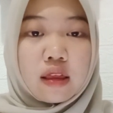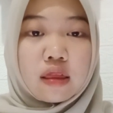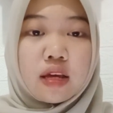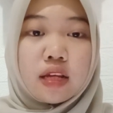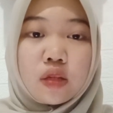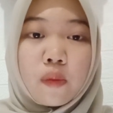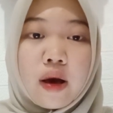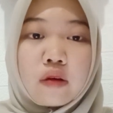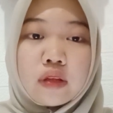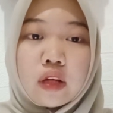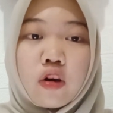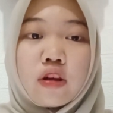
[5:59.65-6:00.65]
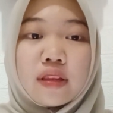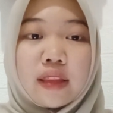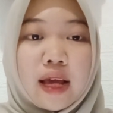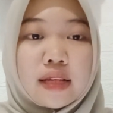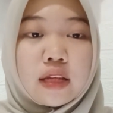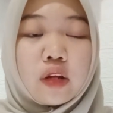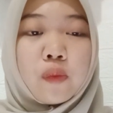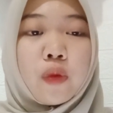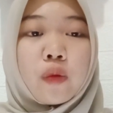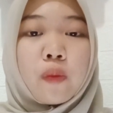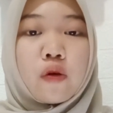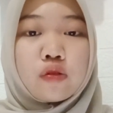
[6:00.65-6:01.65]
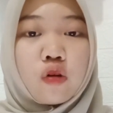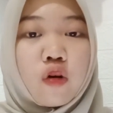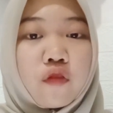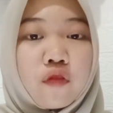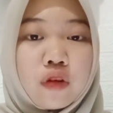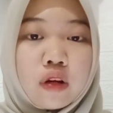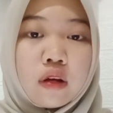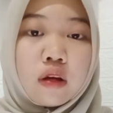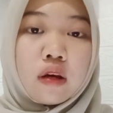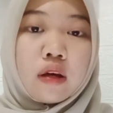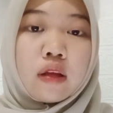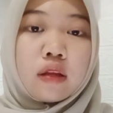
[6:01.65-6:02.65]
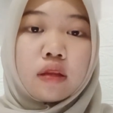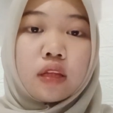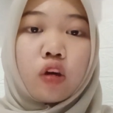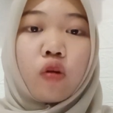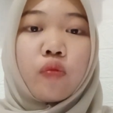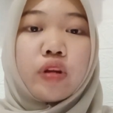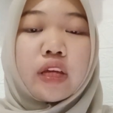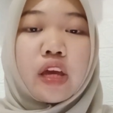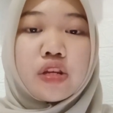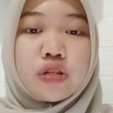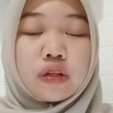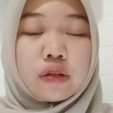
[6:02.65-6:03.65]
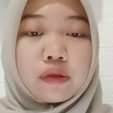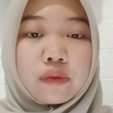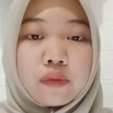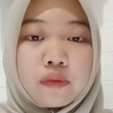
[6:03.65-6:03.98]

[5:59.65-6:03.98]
thinks about the context and purpose of the communication.